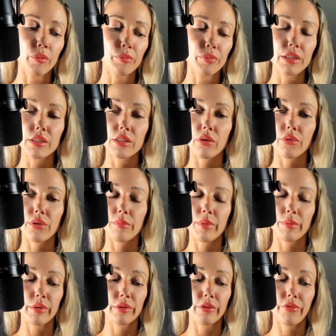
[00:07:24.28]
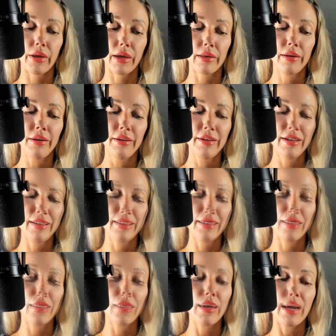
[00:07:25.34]
please know that I'm a big fan.
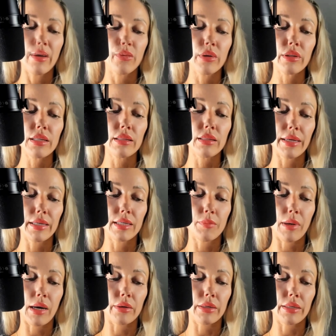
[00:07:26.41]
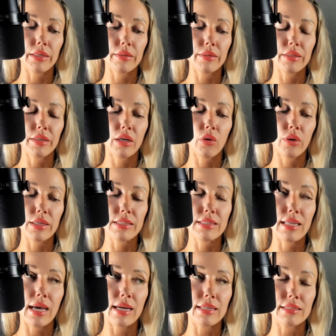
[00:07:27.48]
But what I really like about it, is
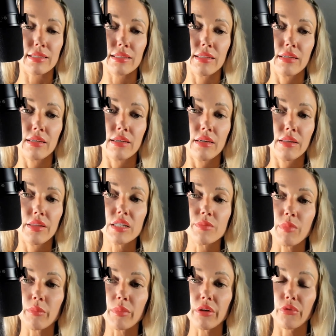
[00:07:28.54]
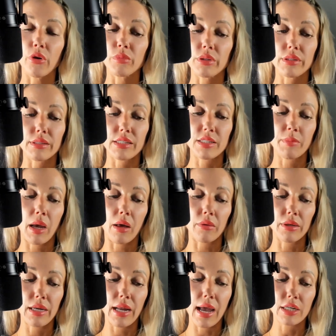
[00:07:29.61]
that this memory foam doesn't smell.
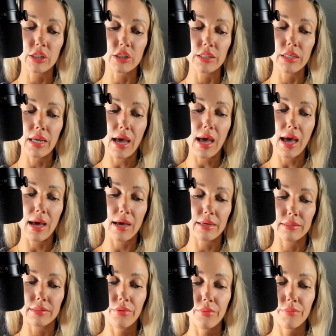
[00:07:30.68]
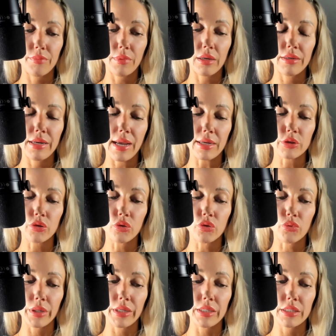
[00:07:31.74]
It actually has a natural
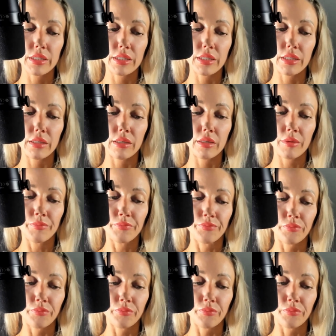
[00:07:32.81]
green tea